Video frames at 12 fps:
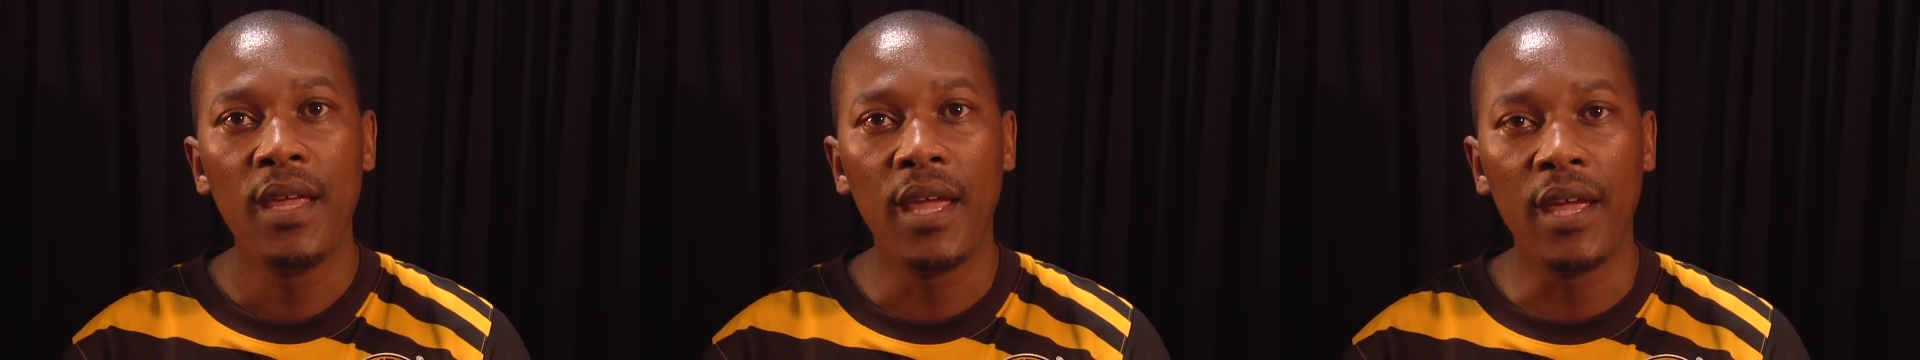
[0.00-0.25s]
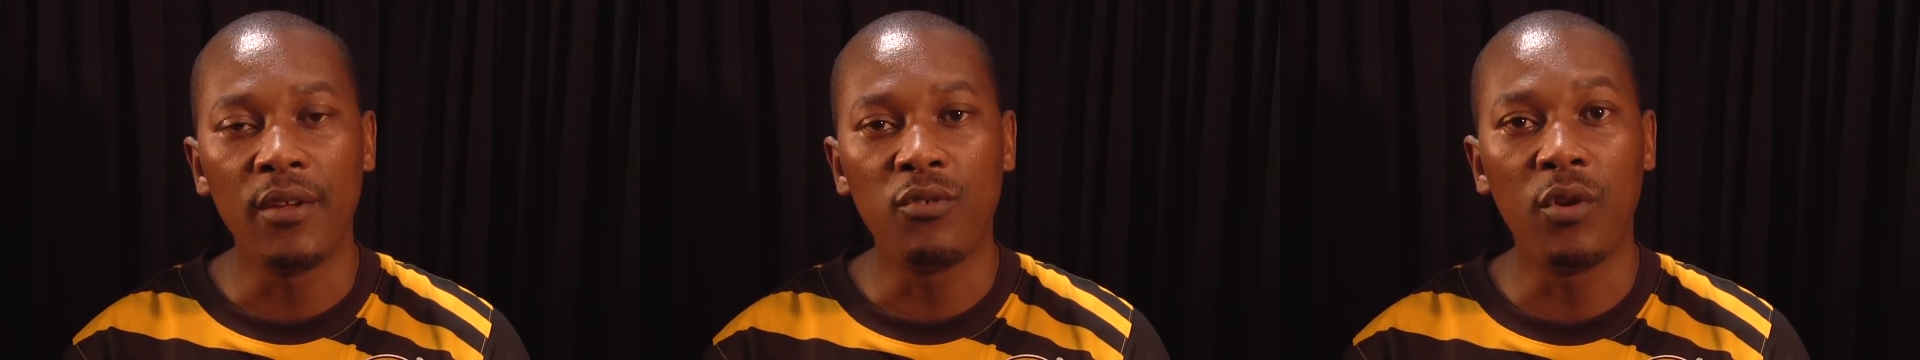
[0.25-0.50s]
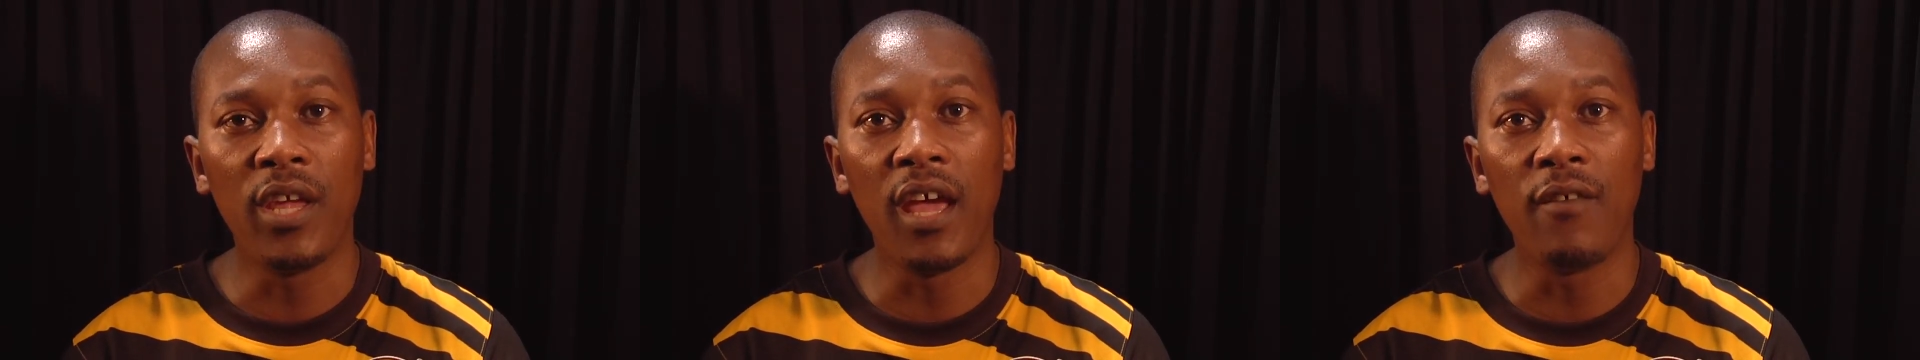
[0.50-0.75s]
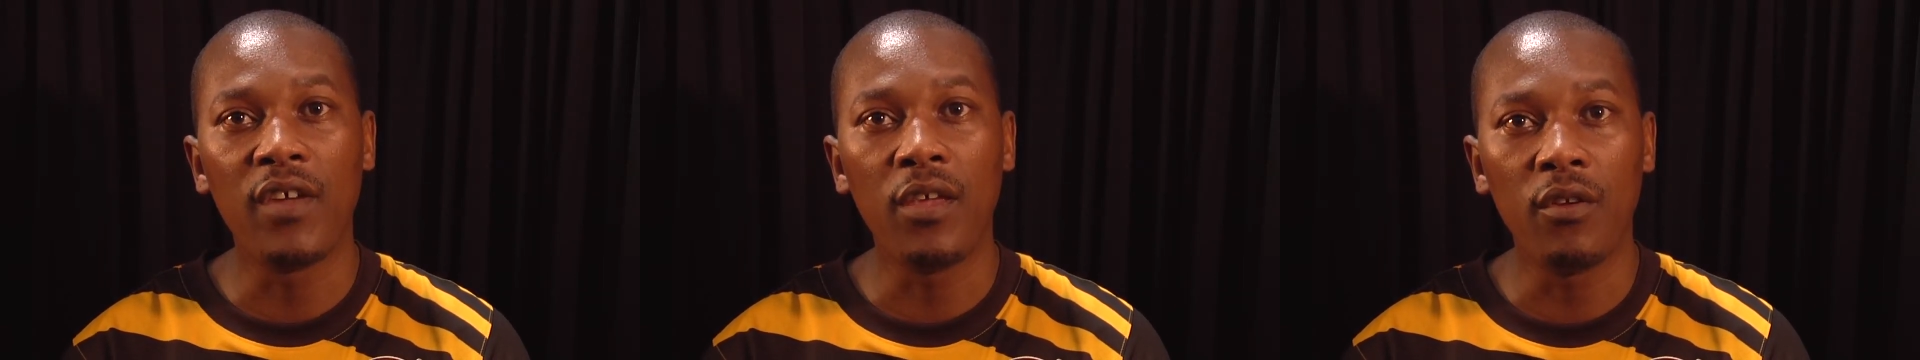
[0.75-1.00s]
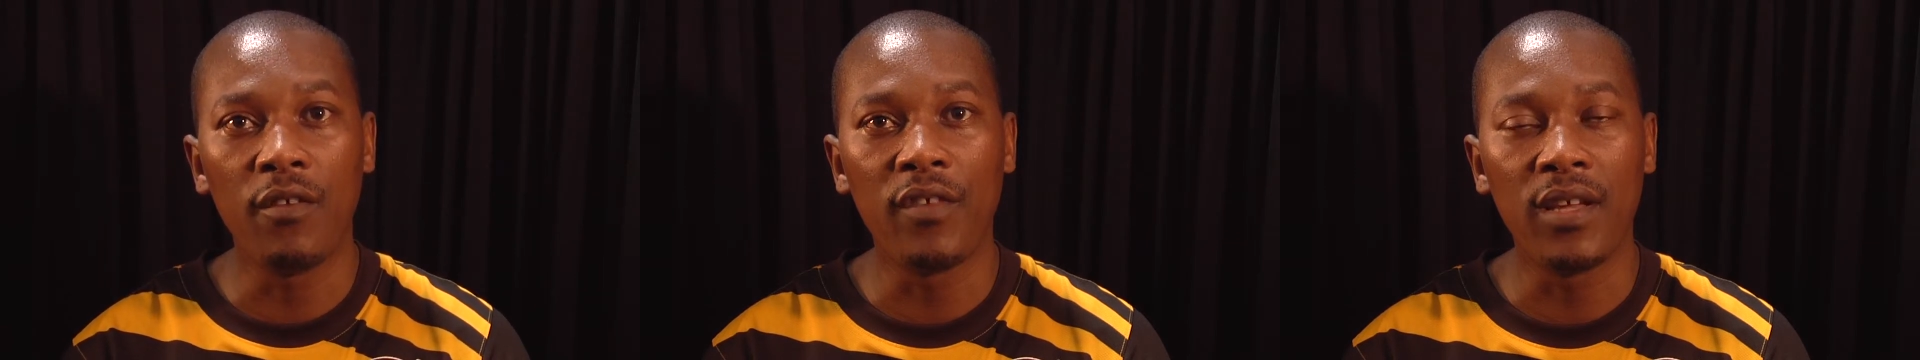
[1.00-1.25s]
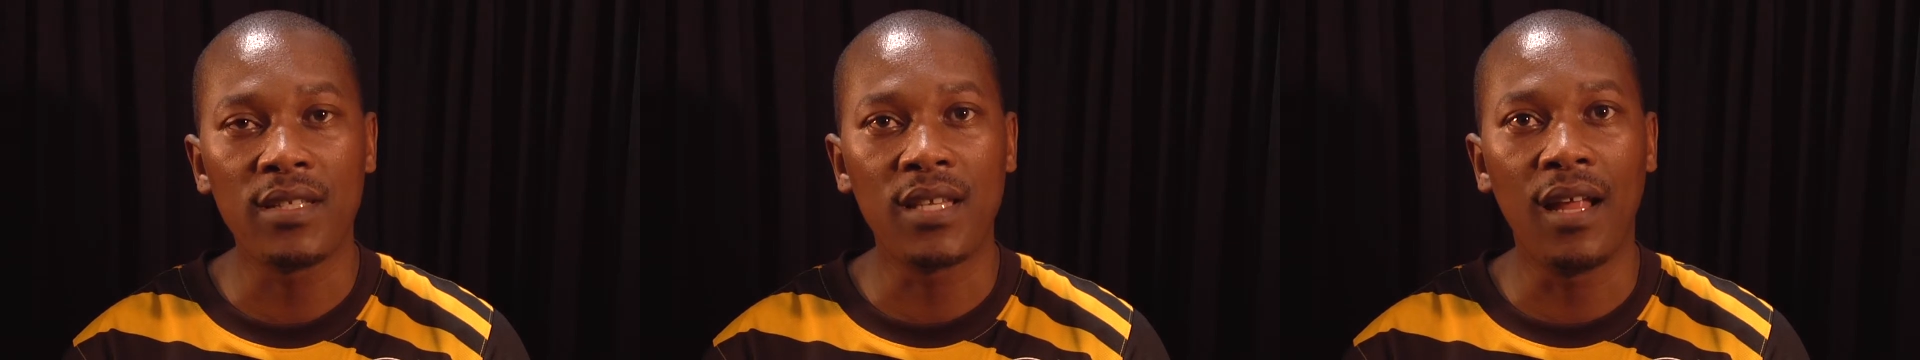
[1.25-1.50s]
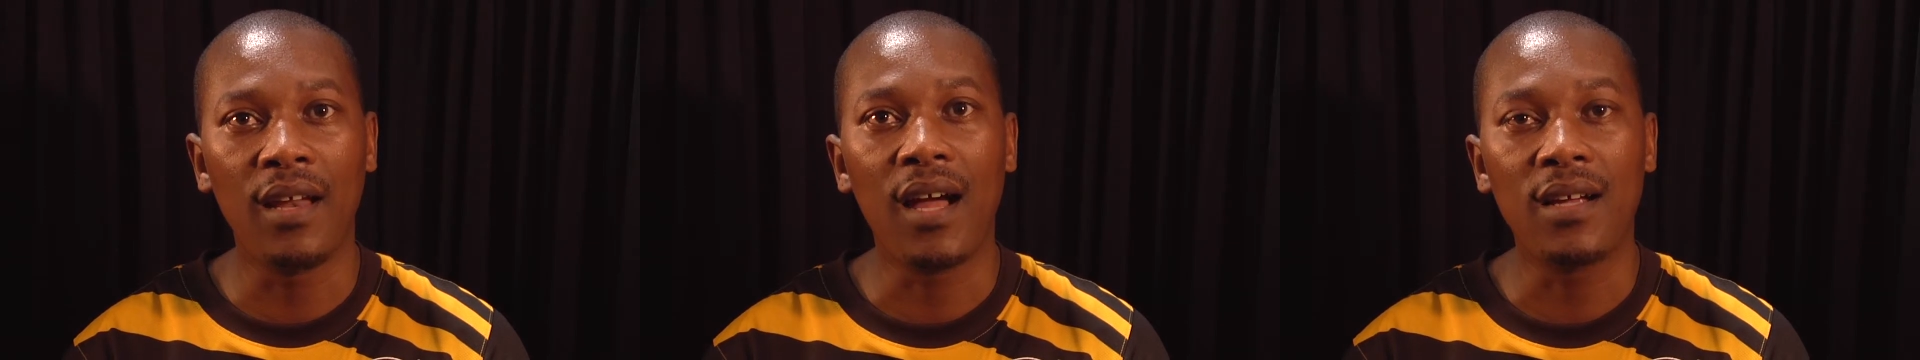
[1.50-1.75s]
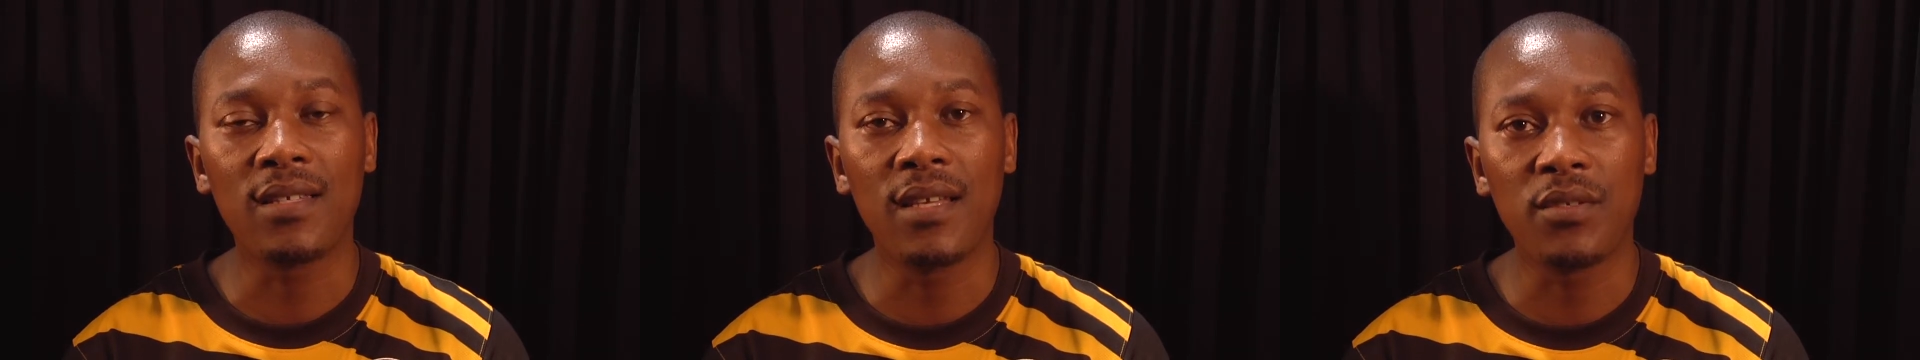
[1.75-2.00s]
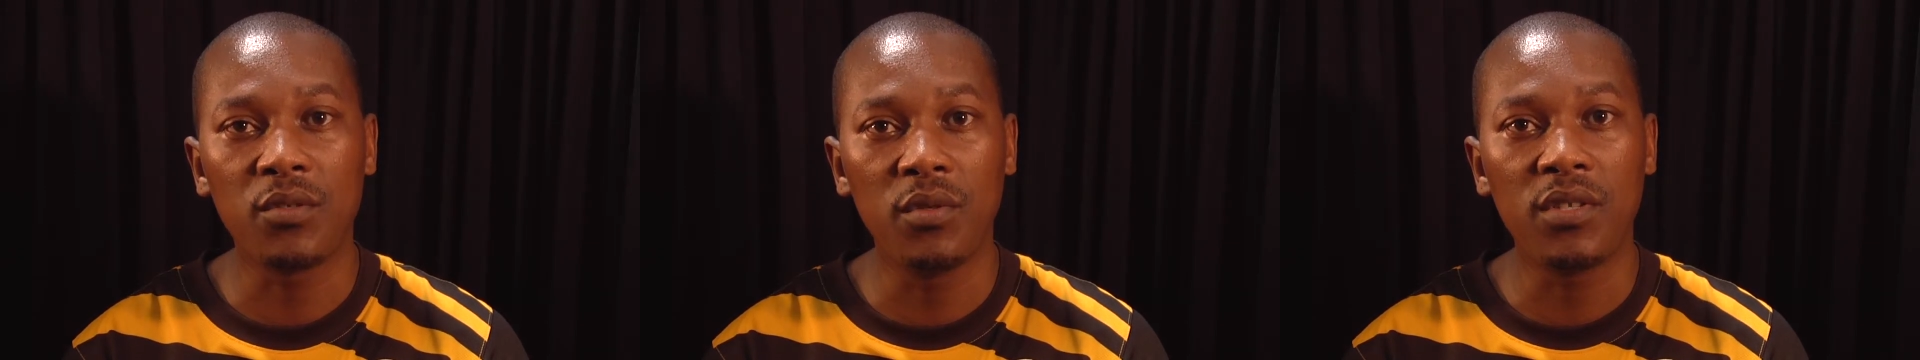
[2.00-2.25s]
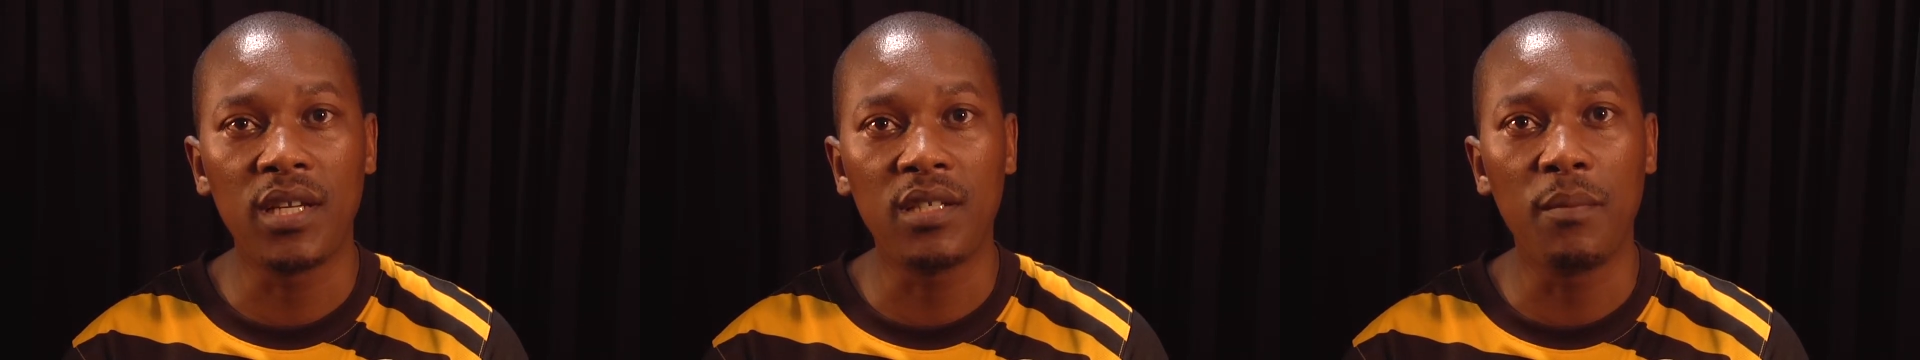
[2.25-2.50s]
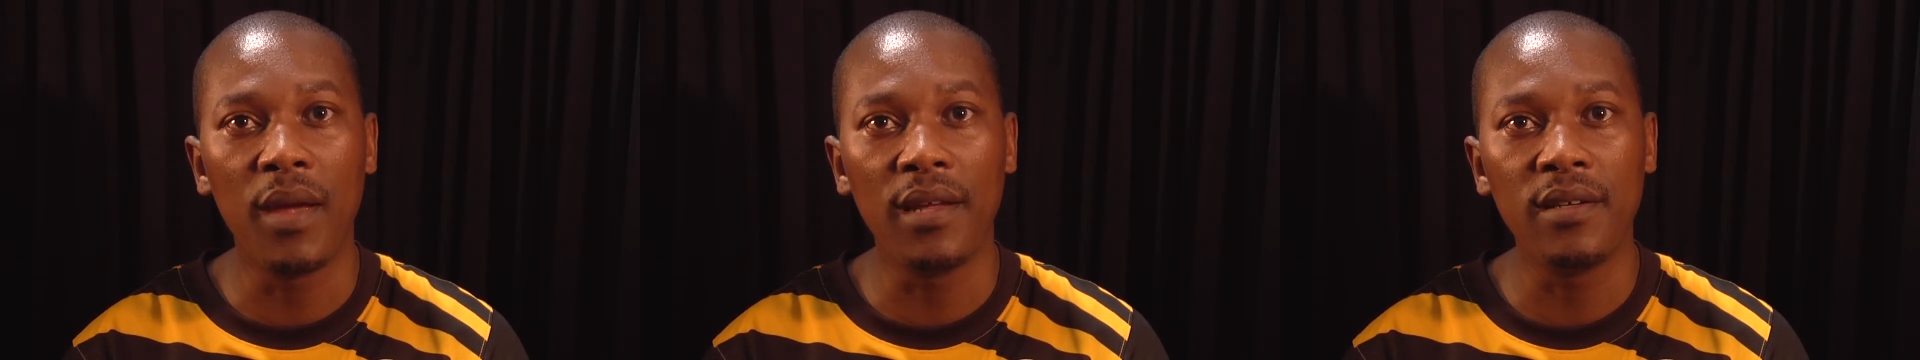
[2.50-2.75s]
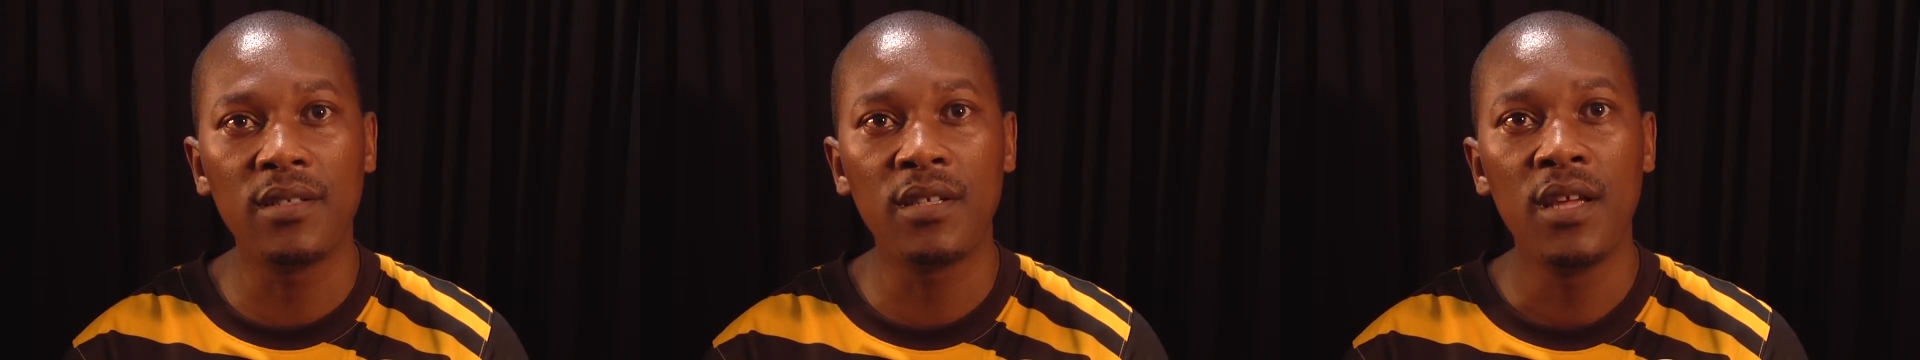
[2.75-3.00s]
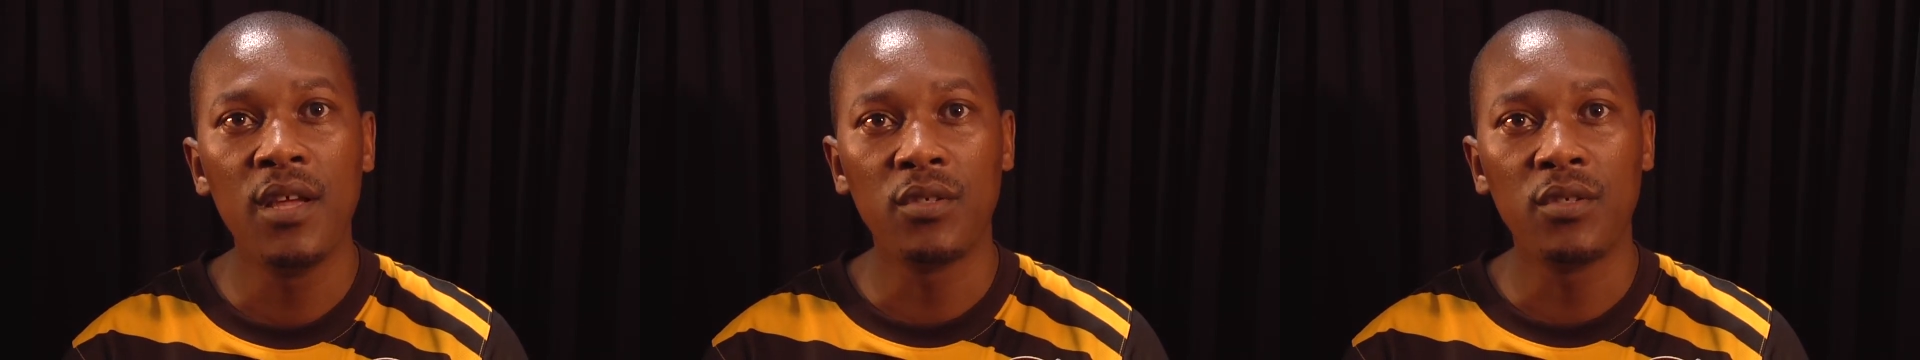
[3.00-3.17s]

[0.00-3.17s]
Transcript: uh, to have a universal access to treatment